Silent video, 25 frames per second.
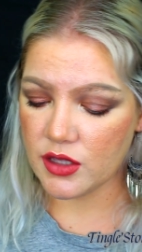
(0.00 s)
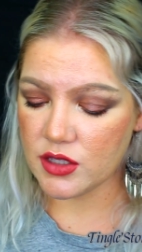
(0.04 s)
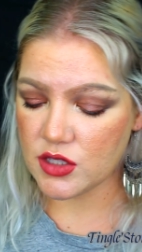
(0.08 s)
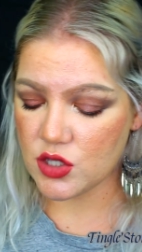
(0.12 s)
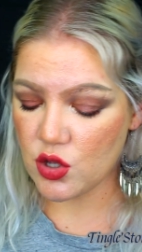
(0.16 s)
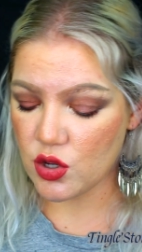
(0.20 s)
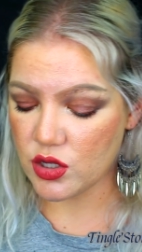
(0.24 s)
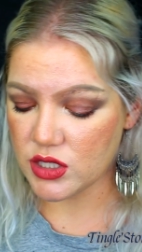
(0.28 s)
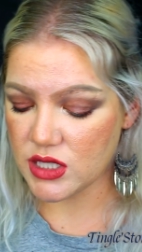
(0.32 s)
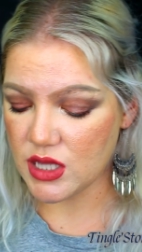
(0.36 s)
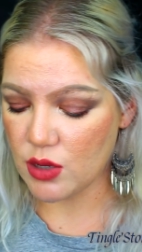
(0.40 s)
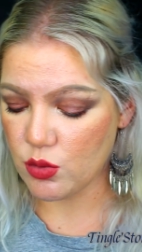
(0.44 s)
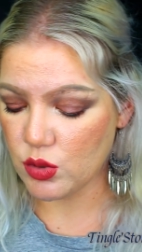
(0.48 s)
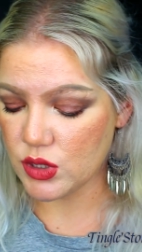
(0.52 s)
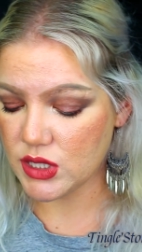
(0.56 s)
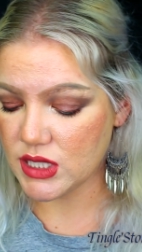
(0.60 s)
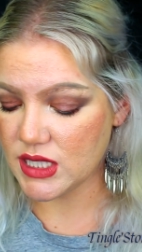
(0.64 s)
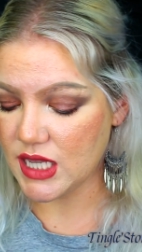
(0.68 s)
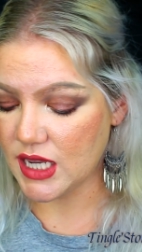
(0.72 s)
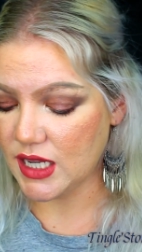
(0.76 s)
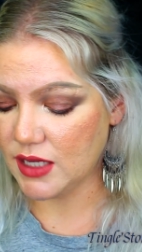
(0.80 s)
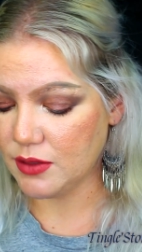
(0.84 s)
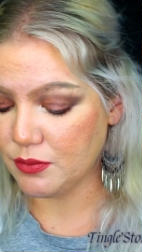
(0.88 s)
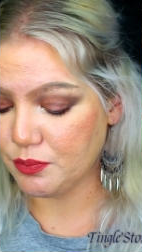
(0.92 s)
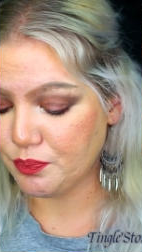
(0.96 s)
So as I was
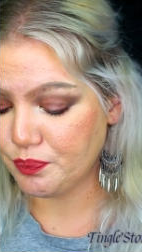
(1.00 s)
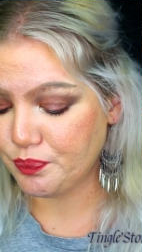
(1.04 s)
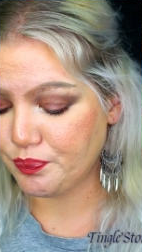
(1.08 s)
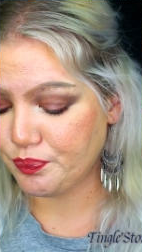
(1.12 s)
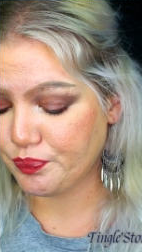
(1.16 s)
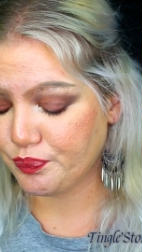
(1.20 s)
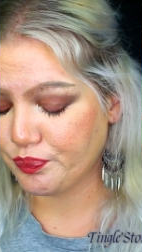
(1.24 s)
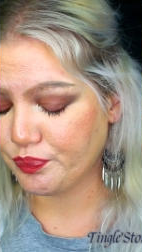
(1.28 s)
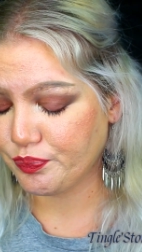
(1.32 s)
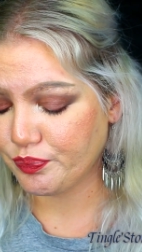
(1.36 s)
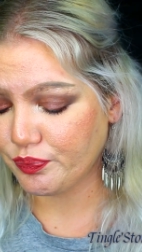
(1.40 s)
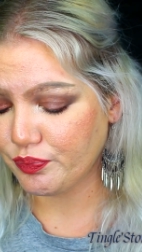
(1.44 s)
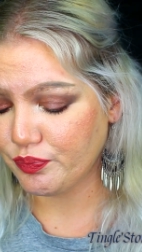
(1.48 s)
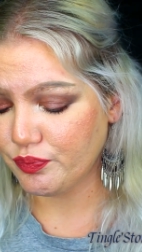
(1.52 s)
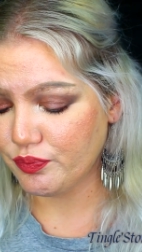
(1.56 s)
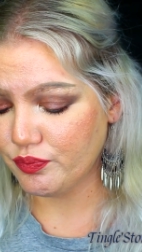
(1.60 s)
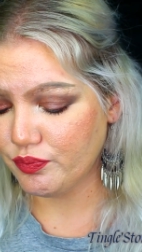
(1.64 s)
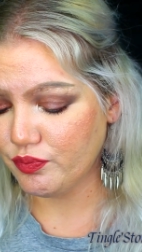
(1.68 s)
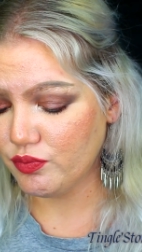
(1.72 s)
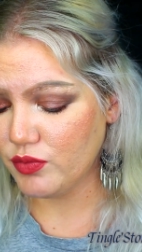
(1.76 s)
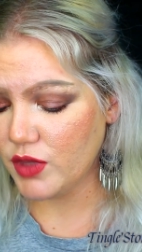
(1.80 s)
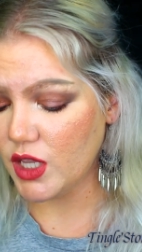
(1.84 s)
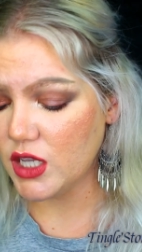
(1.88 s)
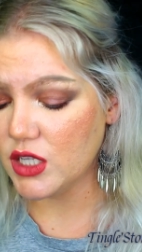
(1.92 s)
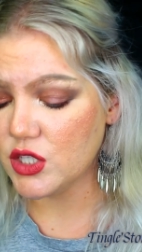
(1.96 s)
saying,
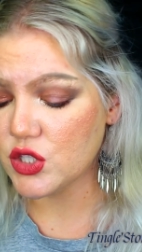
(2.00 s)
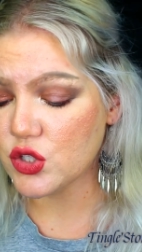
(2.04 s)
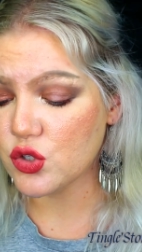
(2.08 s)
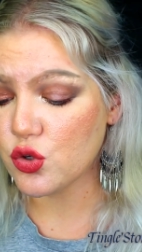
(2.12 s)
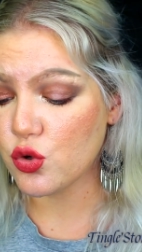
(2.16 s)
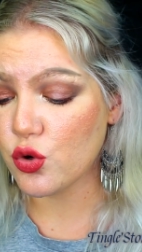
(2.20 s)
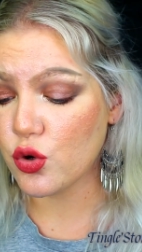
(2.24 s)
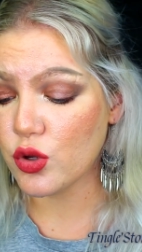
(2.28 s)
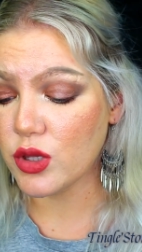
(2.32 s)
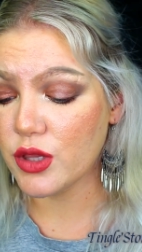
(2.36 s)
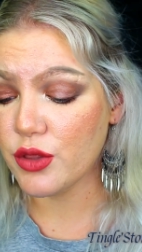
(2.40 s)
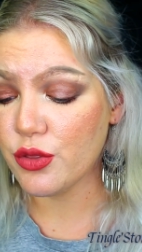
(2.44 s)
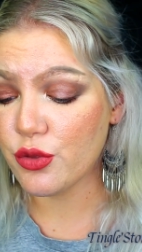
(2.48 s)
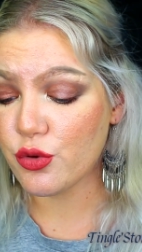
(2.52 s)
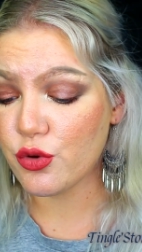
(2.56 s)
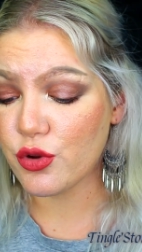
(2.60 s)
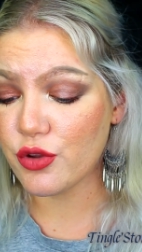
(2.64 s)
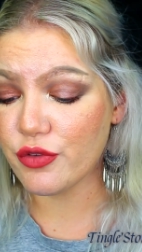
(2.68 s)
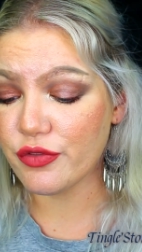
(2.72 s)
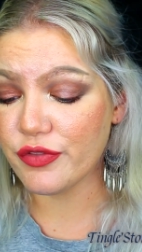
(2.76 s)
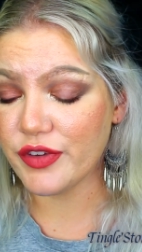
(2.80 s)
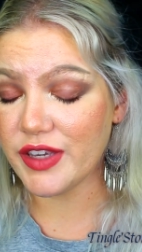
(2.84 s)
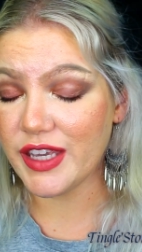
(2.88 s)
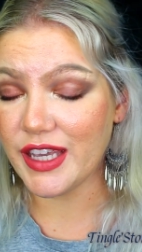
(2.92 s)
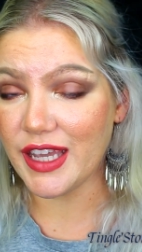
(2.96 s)
scrolling through
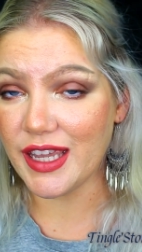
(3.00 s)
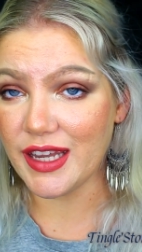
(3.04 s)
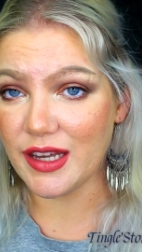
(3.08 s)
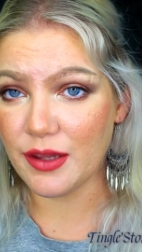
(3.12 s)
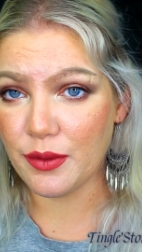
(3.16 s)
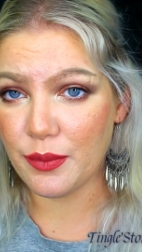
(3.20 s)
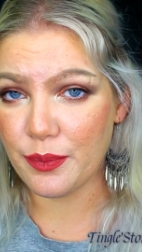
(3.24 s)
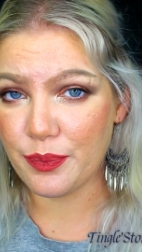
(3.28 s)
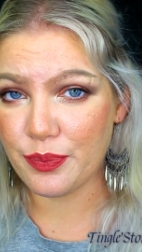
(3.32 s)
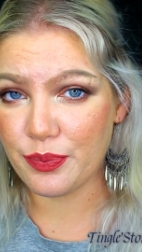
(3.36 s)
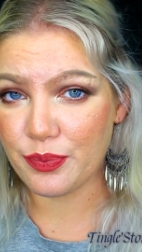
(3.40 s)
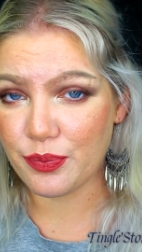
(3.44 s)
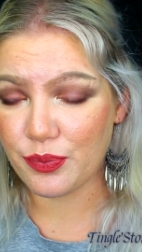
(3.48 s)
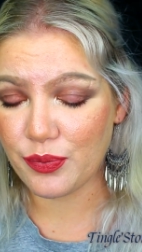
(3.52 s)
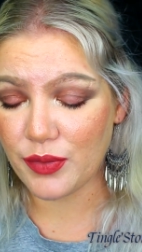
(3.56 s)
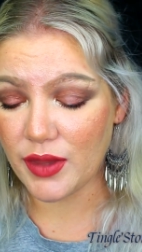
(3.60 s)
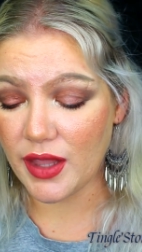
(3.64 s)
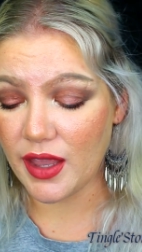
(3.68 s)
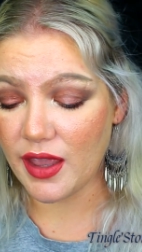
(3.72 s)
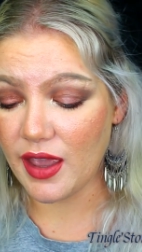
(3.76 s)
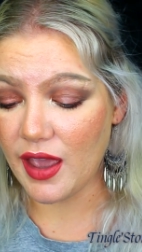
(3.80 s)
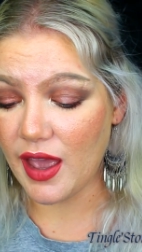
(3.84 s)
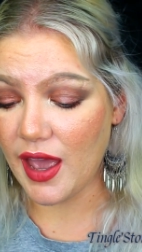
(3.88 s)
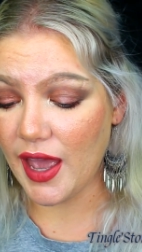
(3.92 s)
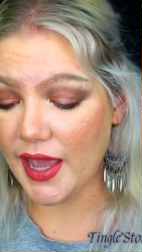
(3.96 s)
your feed,
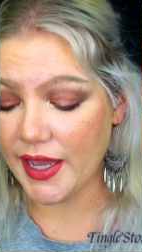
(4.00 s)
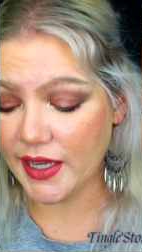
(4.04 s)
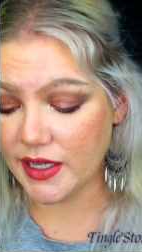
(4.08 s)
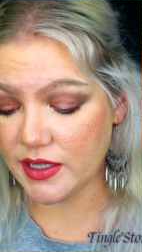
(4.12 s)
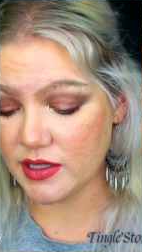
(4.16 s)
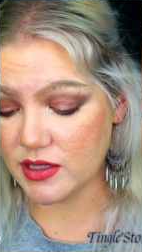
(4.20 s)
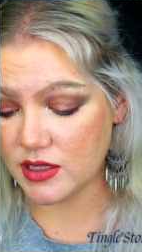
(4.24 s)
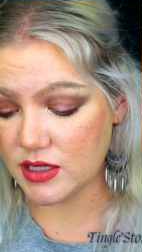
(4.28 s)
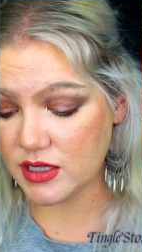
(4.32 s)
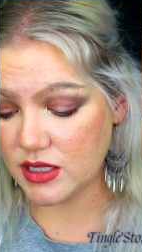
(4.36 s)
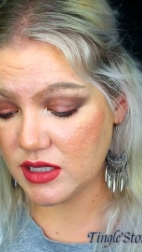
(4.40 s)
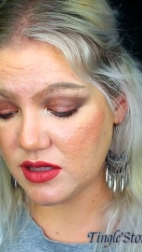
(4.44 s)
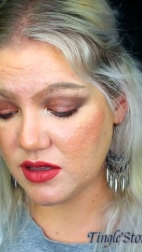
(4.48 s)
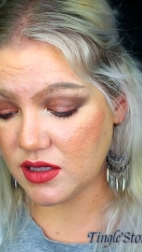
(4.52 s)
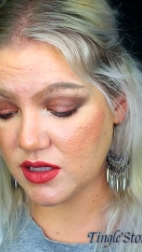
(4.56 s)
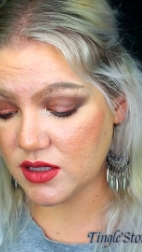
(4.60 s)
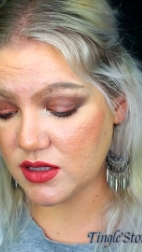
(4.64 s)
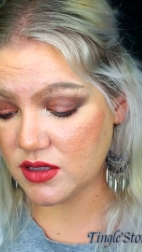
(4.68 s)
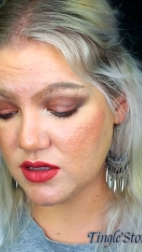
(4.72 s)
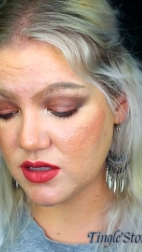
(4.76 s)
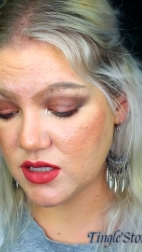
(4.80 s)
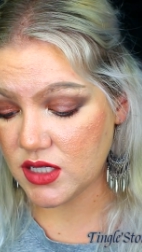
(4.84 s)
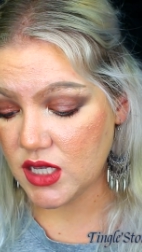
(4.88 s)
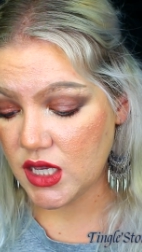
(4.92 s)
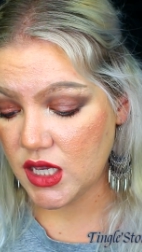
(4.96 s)
I can see
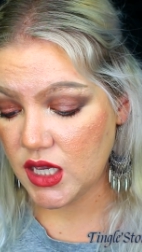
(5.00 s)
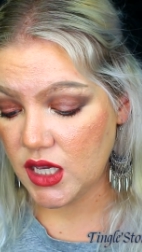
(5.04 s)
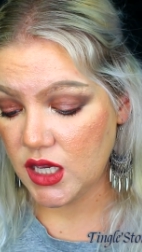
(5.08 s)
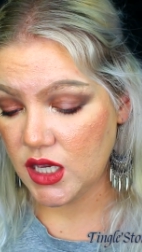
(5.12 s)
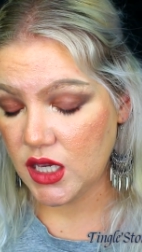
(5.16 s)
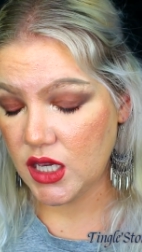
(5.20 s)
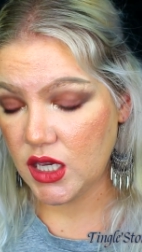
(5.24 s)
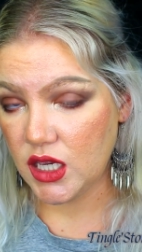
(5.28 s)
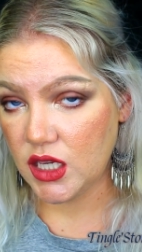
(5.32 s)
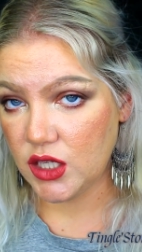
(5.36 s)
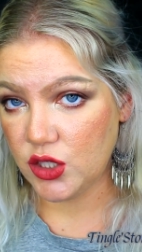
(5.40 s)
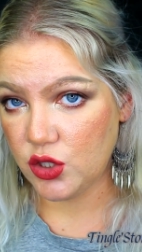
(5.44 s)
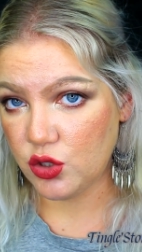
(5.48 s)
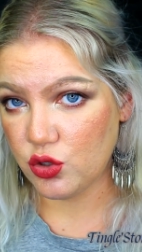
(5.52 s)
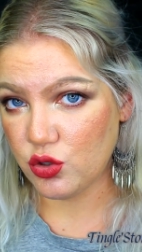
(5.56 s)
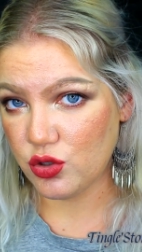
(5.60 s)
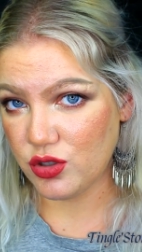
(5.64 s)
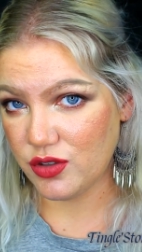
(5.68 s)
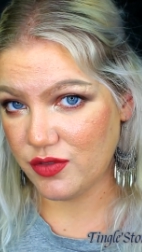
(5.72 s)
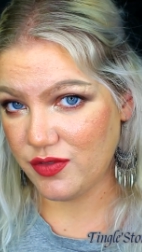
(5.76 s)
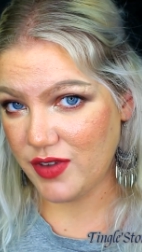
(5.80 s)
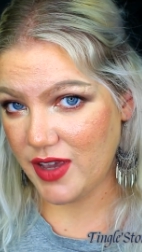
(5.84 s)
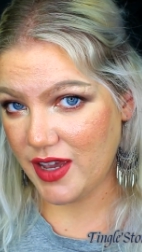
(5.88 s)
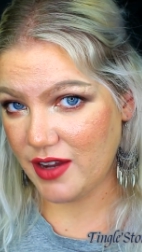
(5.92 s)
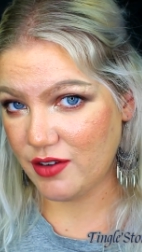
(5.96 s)
that
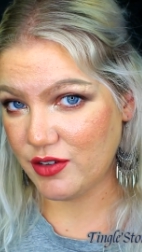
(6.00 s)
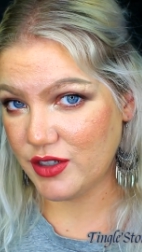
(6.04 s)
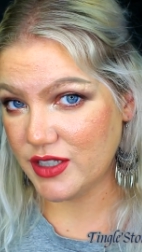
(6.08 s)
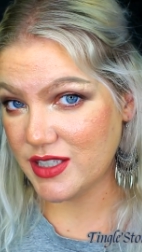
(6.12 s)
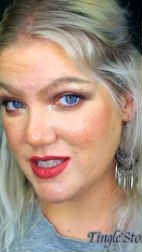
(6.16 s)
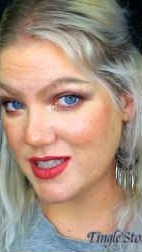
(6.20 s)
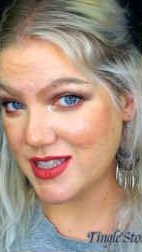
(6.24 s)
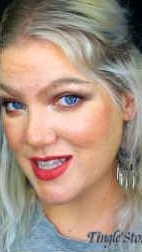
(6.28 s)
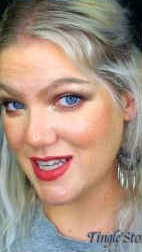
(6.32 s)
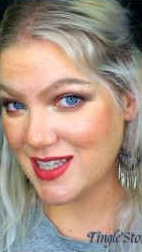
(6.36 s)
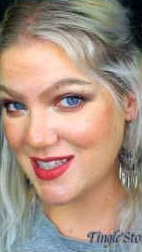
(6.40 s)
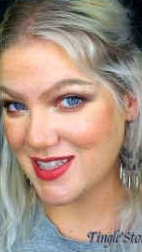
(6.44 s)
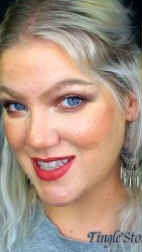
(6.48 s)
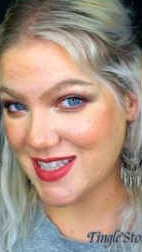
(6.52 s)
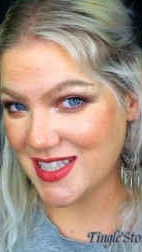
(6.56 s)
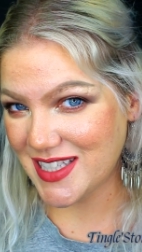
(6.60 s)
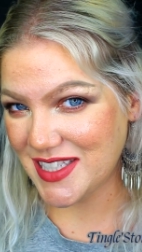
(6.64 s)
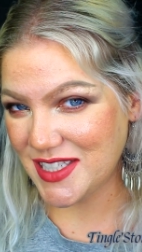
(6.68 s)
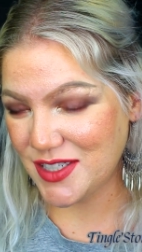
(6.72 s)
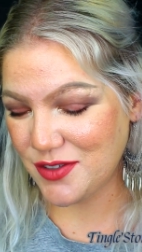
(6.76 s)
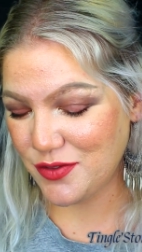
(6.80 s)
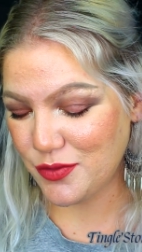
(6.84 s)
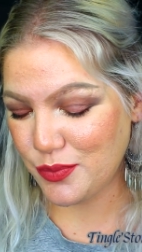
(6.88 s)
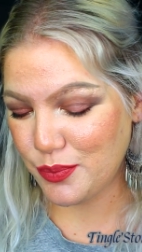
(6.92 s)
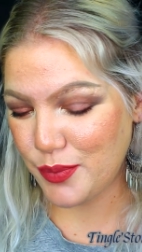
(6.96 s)
you're a very
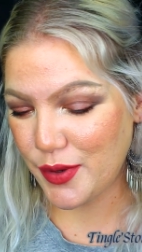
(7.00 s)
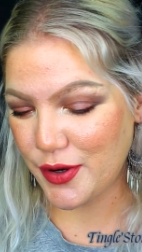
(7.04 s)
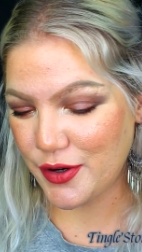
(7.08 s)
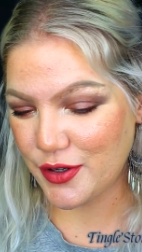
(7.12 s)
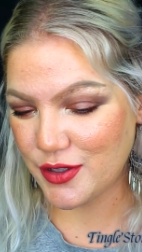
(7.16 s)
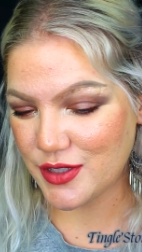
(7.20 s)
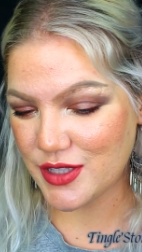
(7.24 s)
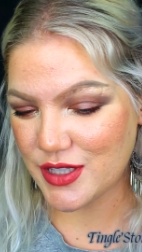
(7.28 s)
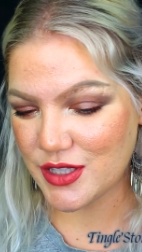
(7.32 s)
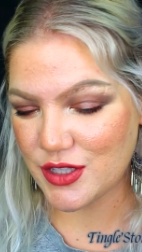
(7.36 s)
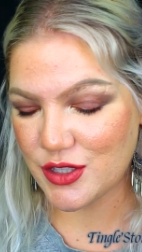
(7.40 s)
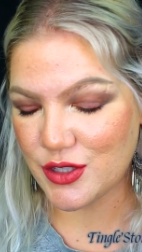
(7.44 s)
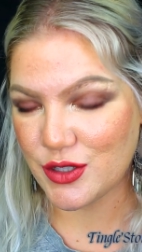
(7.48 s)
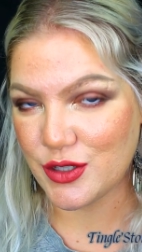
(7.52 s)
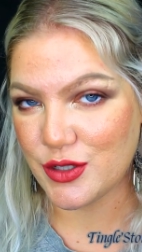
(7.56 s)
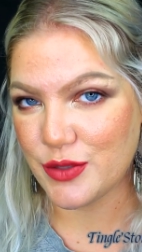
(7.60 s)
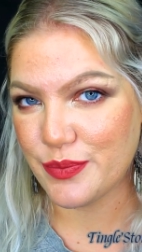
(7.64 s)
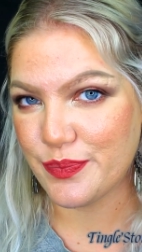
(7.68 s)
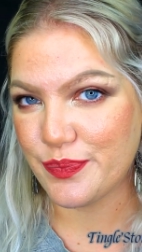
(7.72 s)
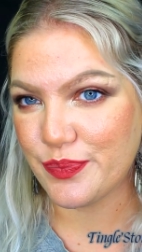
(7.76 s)
sensitive person.